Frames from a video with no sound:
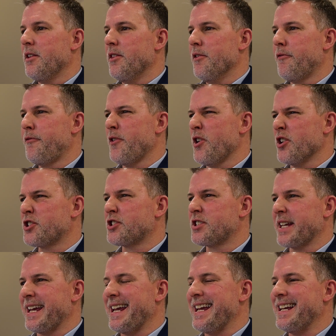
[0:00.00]
The
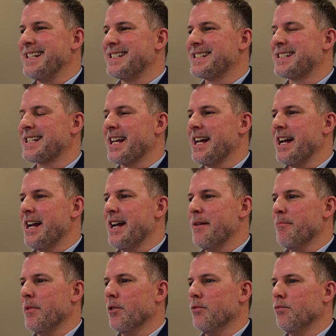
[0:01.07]
first is
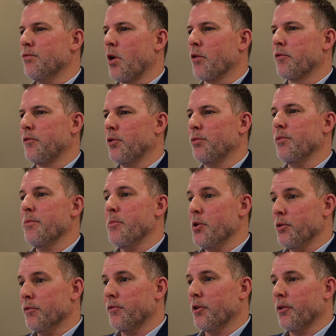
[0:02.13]
wrongful
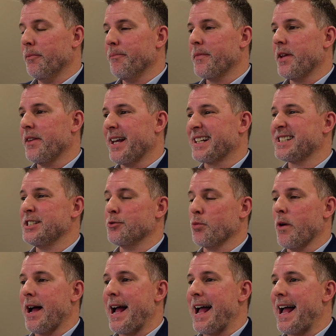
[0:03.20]
removal, and that is
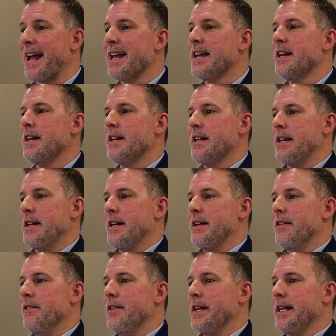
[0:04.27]
where
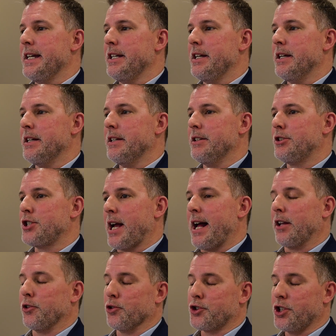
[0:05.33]
the
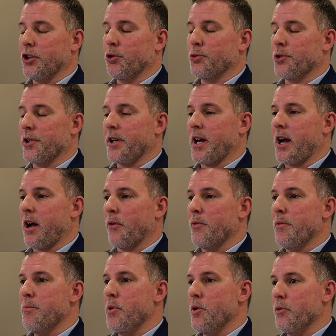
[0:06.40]
child or children are
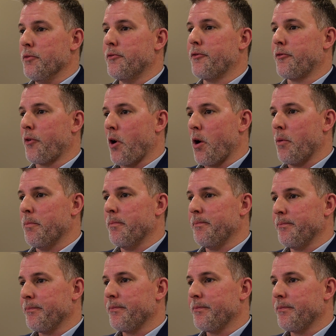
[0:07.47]
removed from